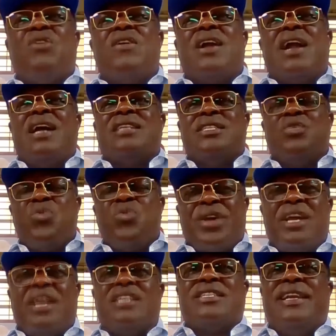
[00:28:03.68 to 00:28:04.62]
is as
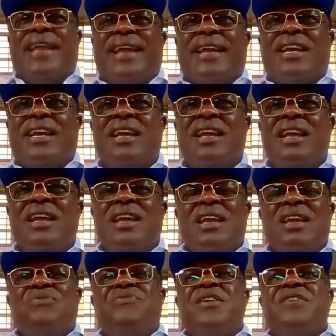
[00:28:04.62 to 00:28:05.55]
strong as the weakest
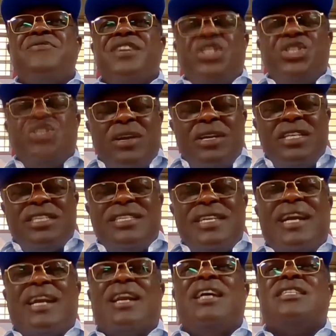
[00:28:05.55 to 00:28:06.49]
link. Okay. If a
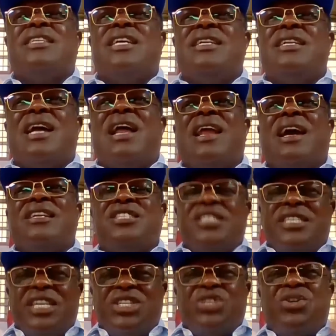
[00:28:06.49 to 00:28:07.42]
region is
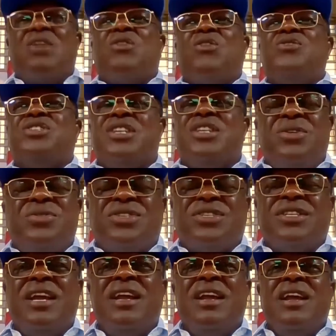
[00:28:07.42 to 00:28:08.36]
neglected and agitation
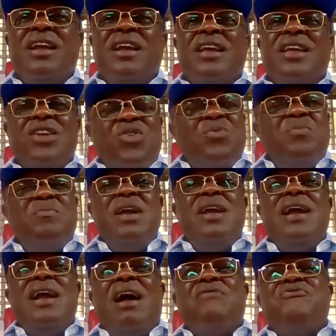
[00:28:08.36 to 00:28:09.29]
continues,
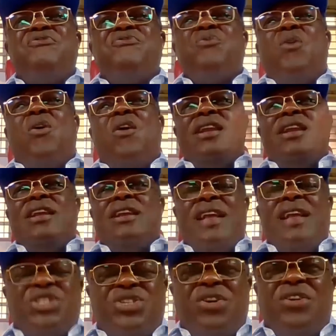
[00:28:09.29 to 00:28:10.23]
you may
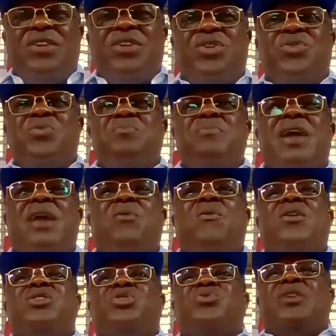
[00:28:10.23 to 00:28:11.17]
have won the election,
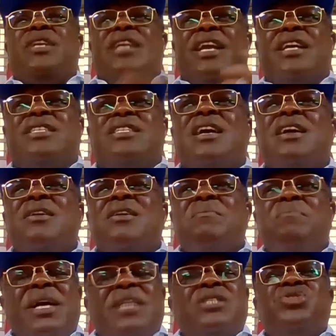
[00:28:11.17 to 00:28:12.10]
you may want to
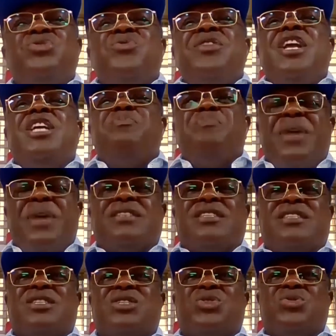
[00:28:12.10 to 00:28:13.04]
lead, but
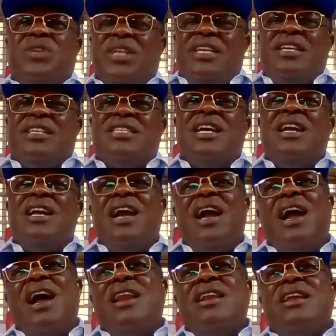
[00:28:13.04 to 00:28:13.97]
you need peace to
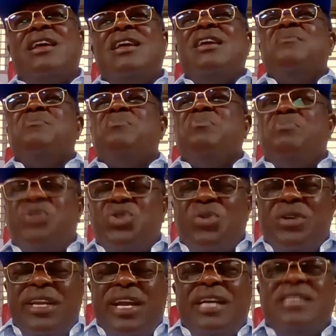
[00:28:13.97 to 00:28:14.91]
lead.
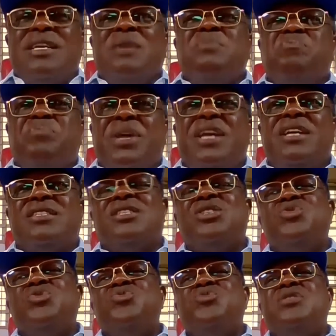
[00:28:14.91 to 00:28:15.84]
And to lead in